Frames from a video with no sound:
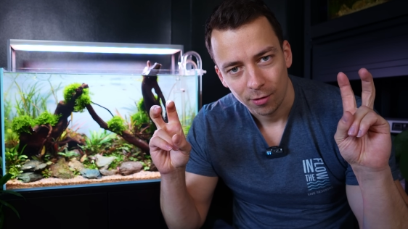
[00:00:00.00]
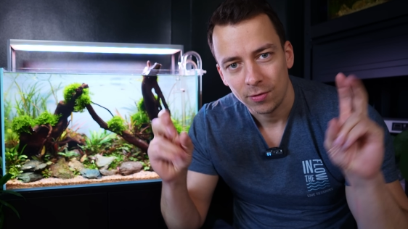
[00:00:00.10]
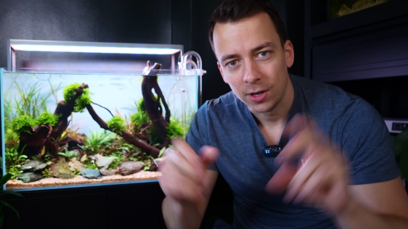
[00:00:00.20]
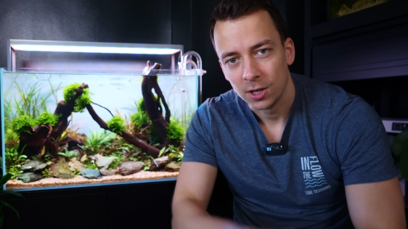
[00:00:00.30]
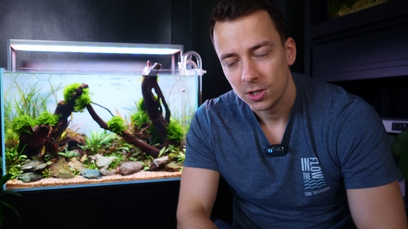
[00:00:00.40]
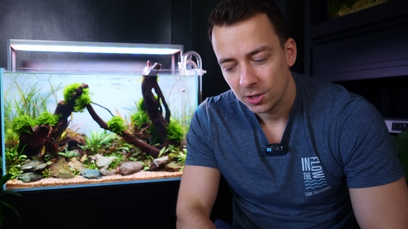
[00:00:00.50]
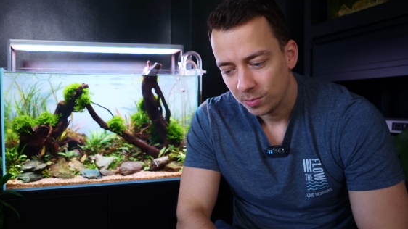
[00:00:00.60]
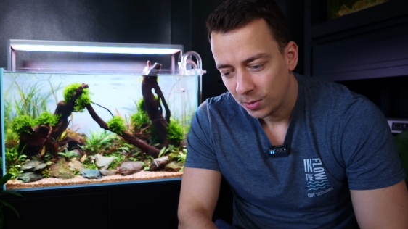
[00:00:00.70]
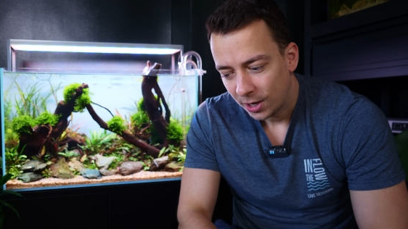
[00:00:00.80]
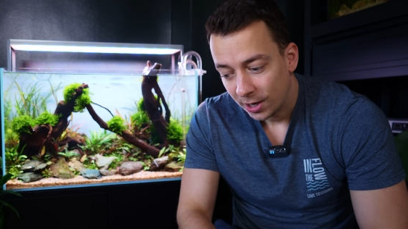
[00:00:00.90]
finished.
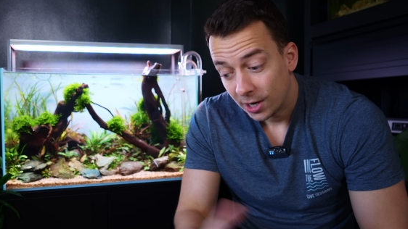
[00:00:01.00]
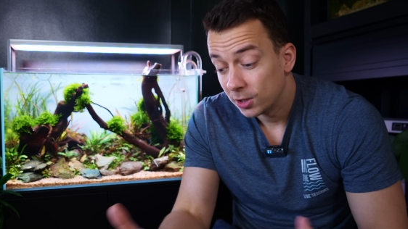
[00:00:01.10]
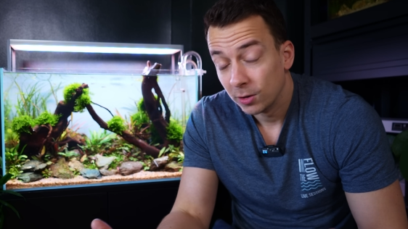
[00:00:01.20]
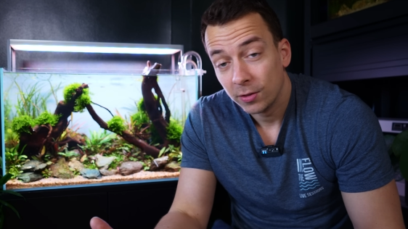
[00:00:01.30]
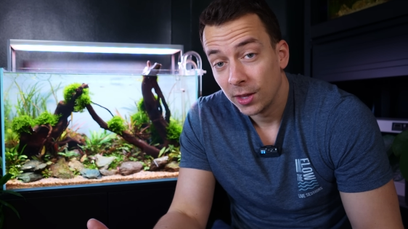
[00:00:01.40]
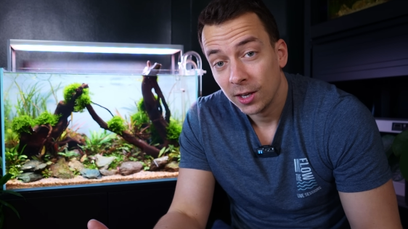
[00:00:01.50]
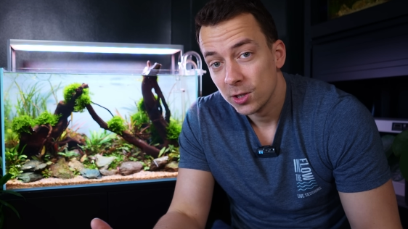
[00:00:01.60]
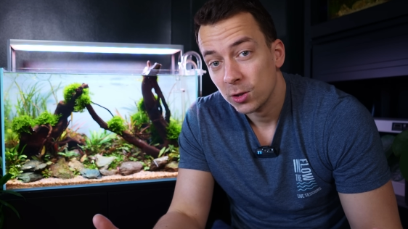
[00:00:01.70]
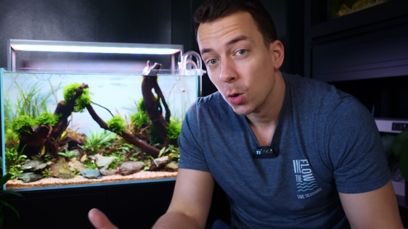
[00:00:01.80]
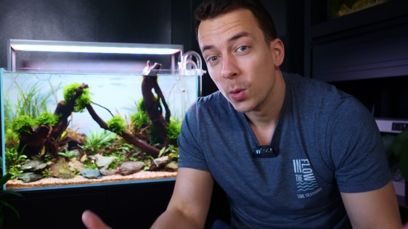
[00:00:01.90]
I still think
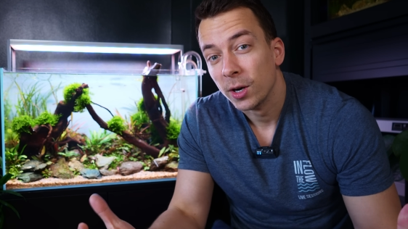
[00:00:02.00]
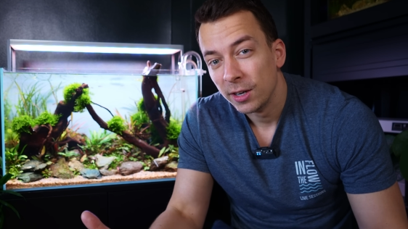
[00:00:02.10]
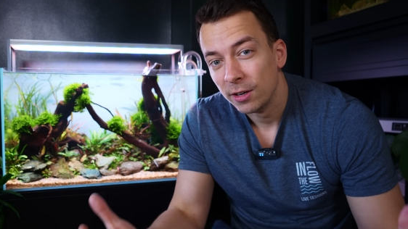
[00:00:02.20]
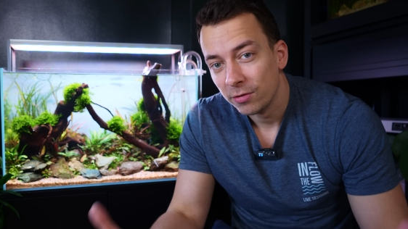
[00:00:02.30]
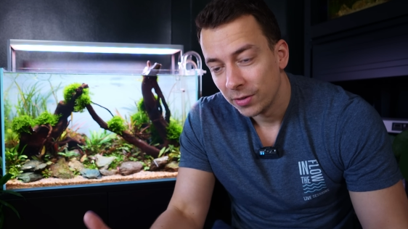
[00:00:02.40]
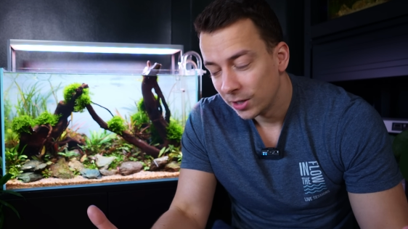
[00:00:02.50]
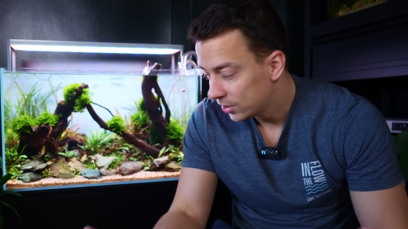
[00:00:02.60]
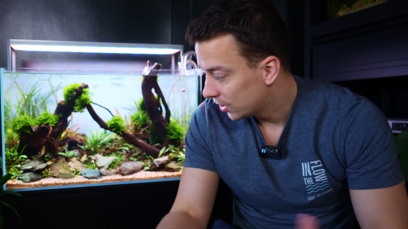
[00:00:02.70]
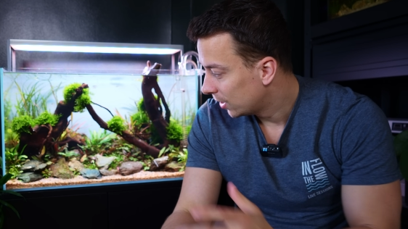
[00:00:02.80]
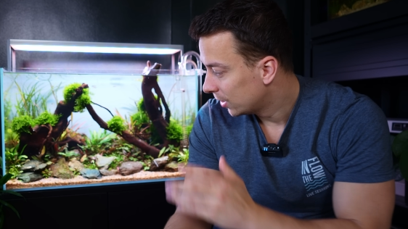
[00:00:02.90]
it's nowhere near
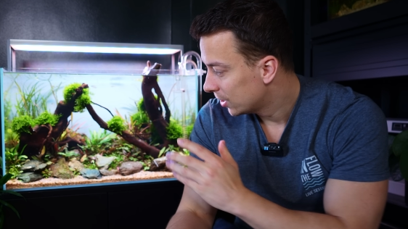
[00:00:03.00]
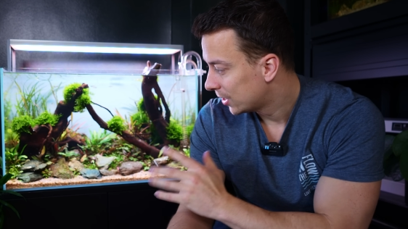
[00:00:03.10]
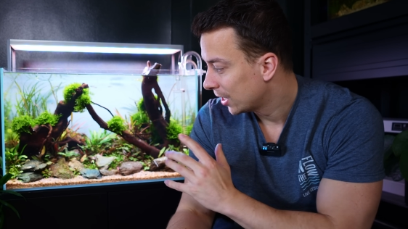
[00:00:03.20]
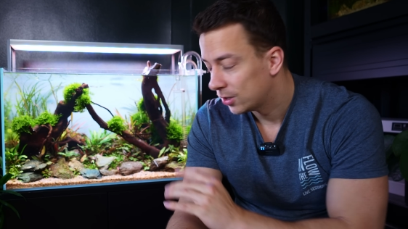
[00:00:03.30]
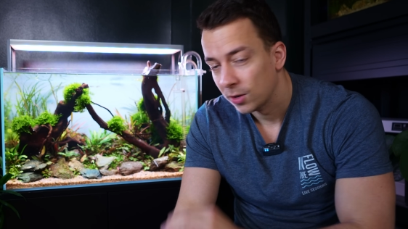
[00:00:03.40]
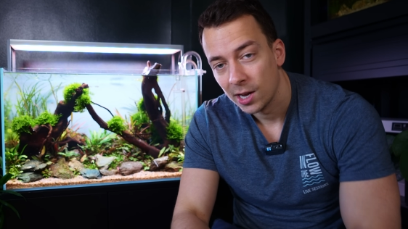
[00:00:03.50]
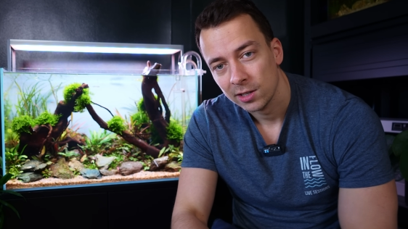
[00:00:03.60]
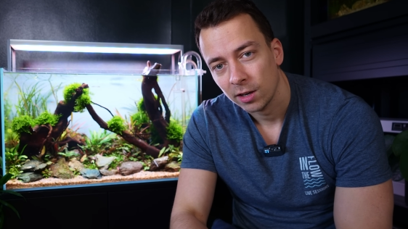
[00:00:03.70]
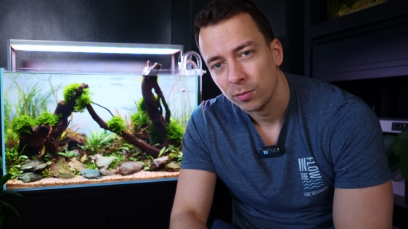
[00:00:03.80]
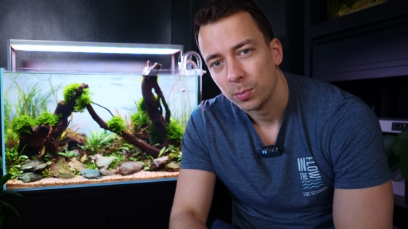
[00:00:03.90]
finished. I think this tank still has a
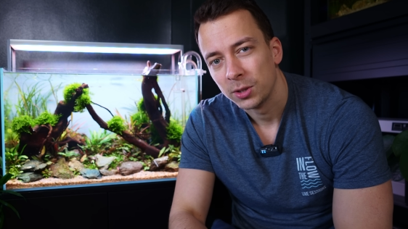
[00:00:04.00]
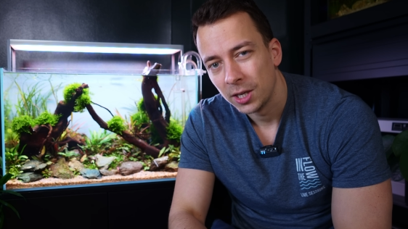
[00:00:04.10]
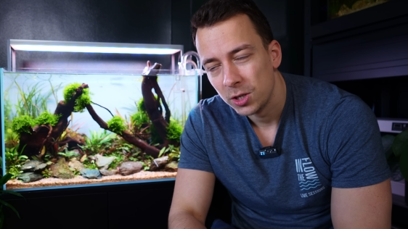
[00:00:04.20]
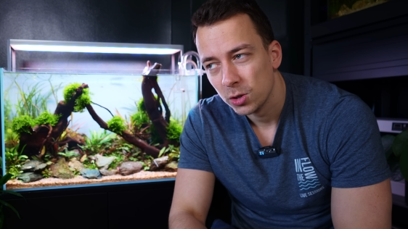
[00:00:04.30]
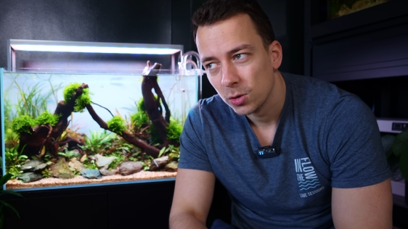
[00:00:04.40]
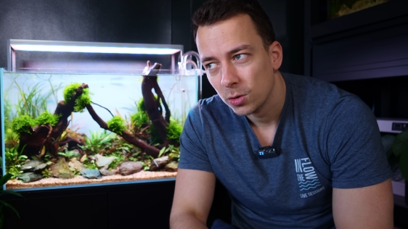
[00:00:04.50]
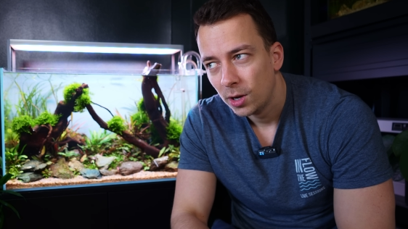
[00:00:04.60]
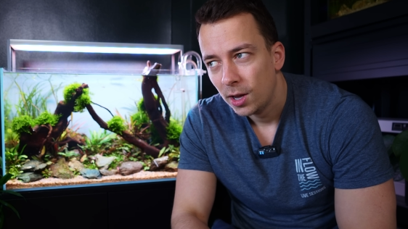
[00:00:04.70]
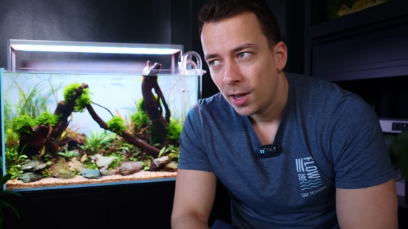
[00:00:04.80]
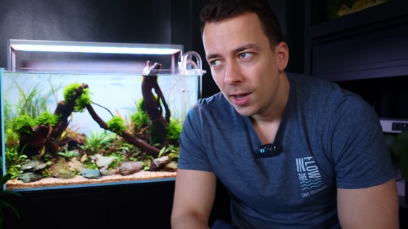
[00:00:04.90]
lot of potential
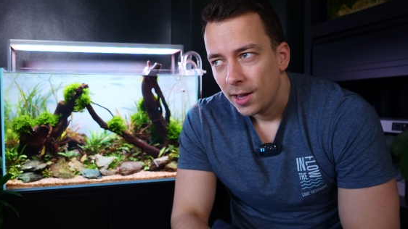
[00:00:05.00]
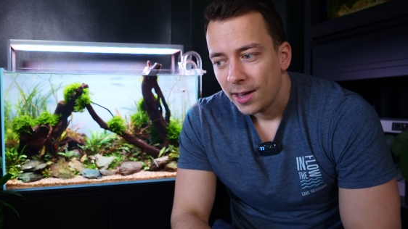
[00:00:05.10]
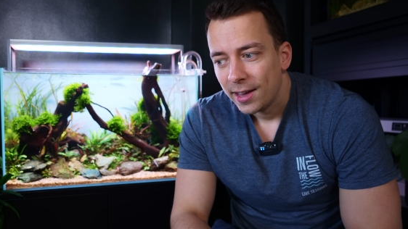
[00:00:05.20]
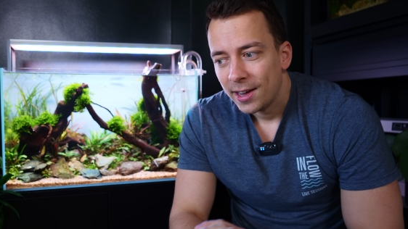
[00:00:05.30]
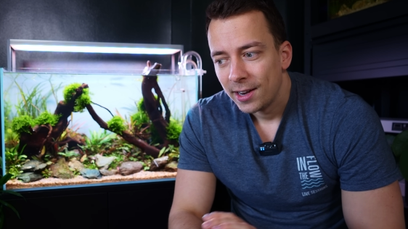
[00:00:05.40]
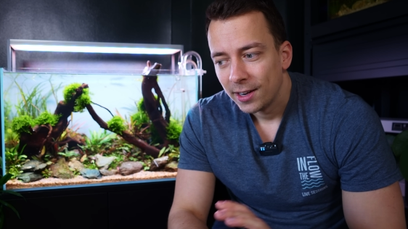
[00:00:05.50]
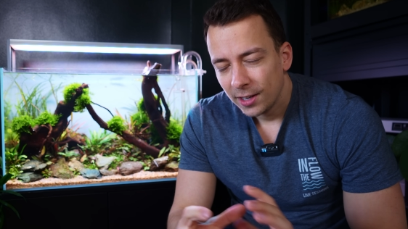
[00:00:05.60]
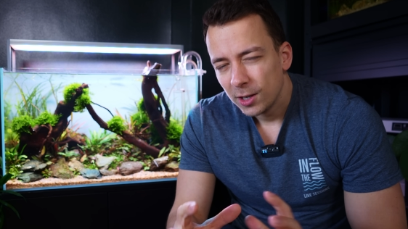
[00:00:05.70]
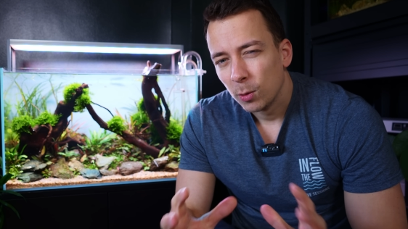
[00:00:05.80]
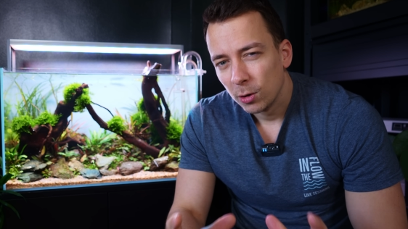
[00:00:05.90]
and I
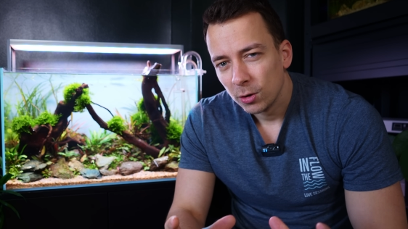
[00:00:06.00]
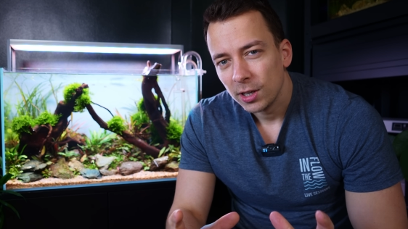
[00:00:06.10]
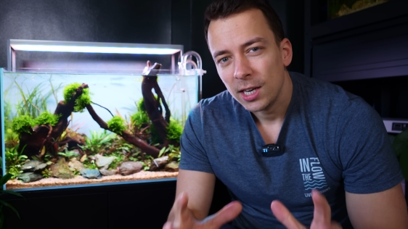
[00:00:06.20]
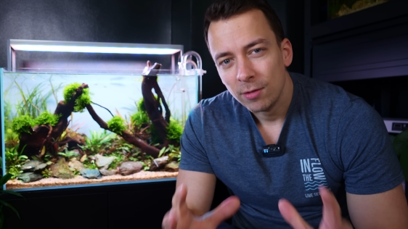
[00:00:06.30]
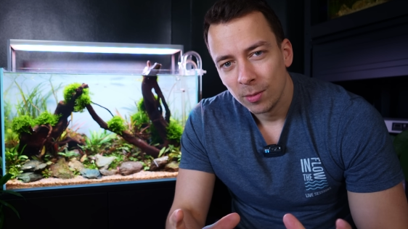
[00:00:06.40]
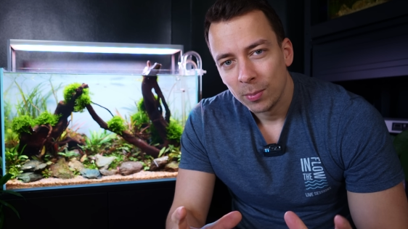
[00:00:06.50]
think it will look even